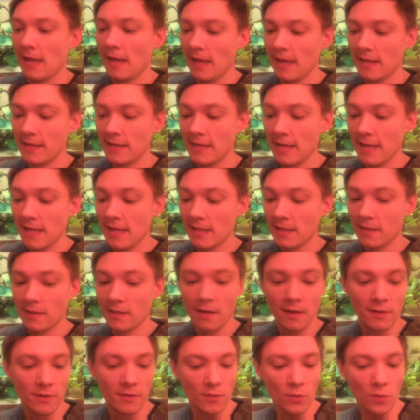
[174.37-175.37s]
and
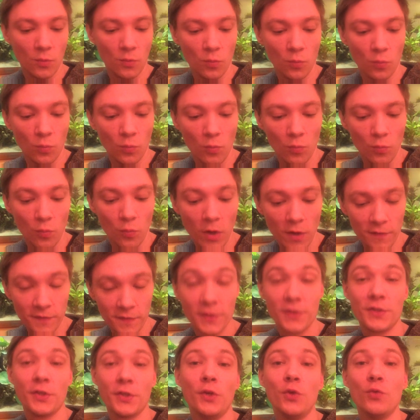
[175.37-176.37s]
then
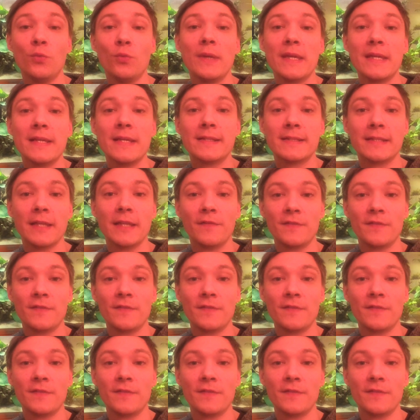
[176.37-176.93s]
after 2 weeks,